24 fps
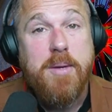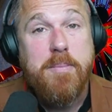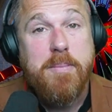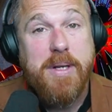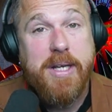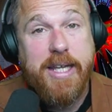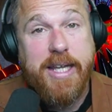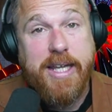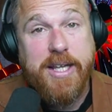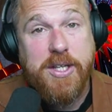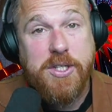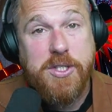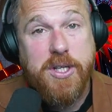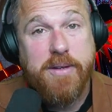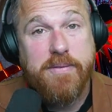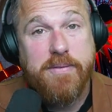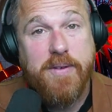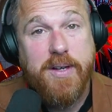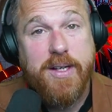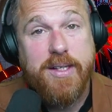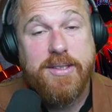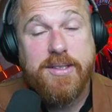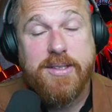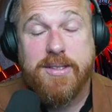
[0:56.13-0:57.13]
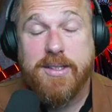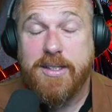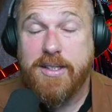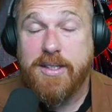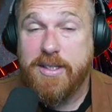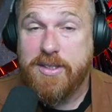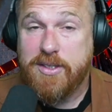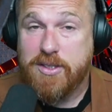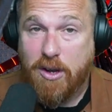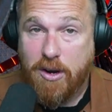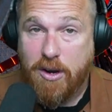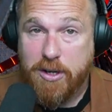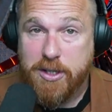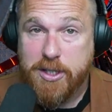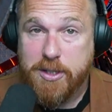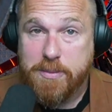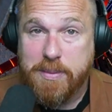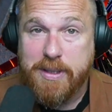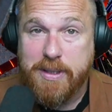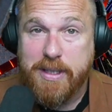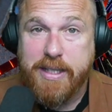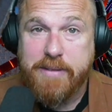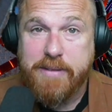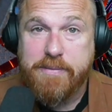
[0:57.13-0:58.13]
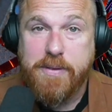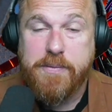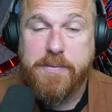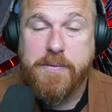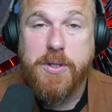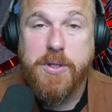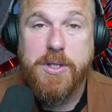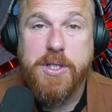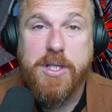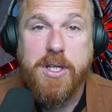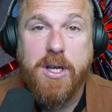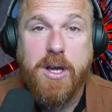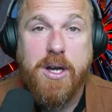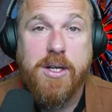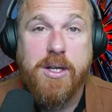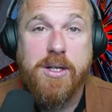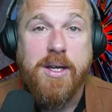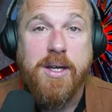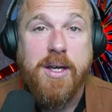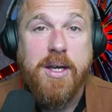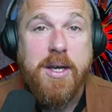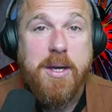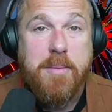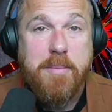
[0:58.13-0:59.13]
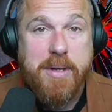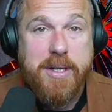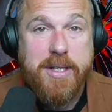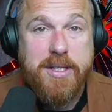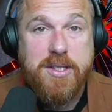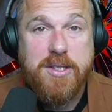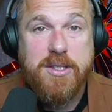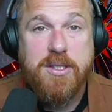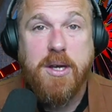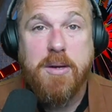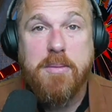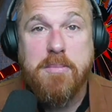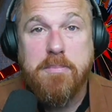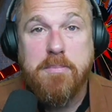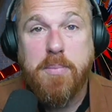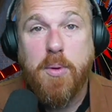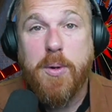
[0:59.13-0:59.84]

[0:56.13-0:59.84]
But each of us, and it's hard to believe if you're young, but at some